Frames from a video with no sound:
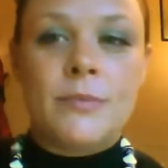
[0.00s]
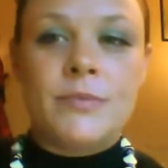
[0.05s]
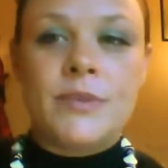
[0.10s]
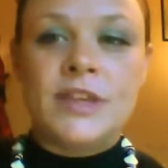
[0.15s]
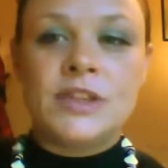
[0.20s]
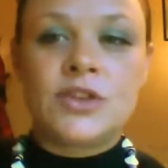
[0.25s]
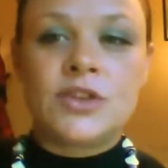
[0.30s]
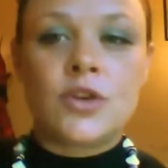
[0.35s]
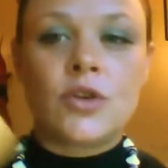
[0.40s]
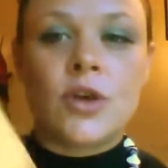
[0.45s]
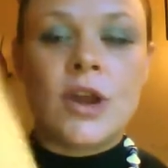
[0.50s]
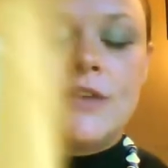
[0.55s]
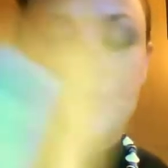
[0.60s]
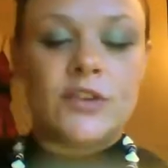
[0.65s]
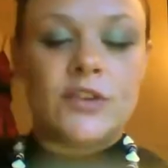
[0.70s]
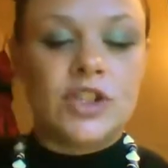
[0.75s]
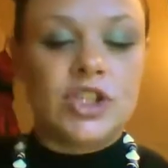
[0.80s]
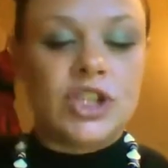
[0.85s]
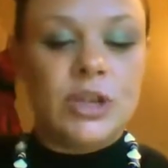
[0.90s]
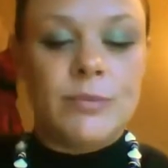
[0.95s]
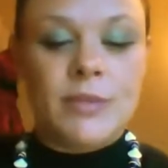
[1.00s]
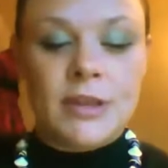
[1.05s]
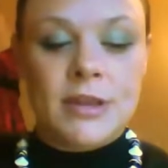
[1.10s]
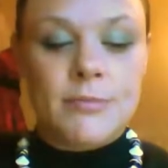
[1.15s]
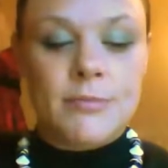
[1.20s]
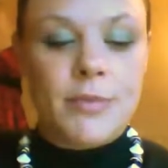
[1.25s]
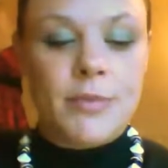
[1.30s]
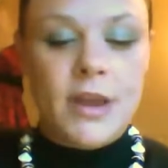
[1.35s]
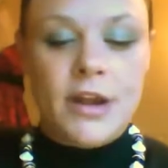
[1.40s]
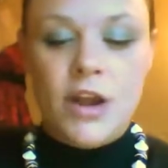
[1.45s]
These are great for
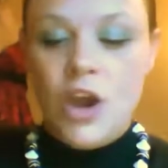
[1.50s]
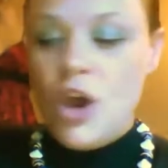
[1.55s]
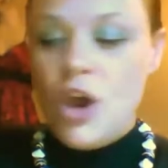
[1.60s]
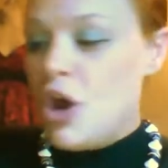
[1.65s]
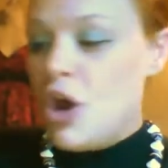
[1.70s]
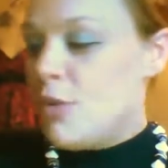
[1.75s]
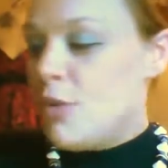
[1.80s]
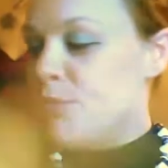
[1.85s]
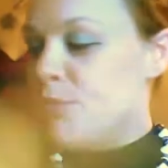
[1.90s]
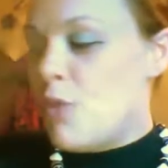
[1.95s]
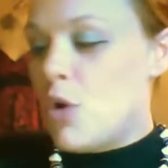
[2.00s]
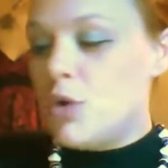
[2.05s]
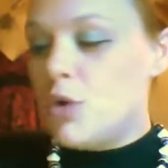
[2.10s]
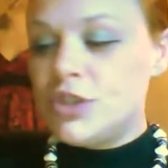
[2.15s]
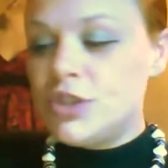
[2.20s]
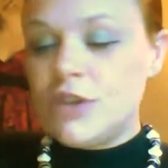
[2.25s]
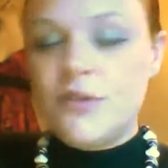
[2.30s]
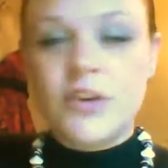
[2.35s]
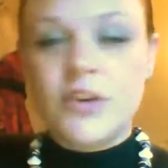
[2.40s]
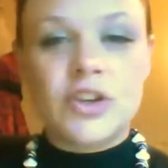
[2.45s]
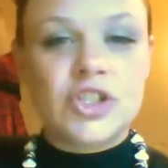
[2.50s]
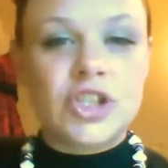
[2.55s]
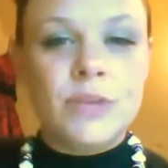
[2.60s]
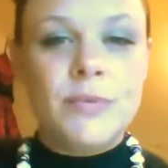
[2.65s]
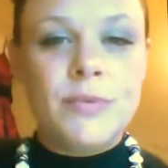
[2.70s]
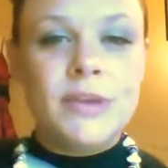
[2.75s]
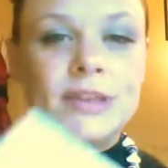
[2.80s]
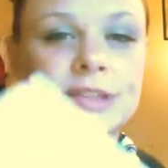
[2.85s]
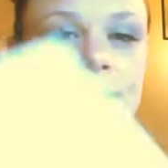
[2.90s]
shipping, but most of your shipping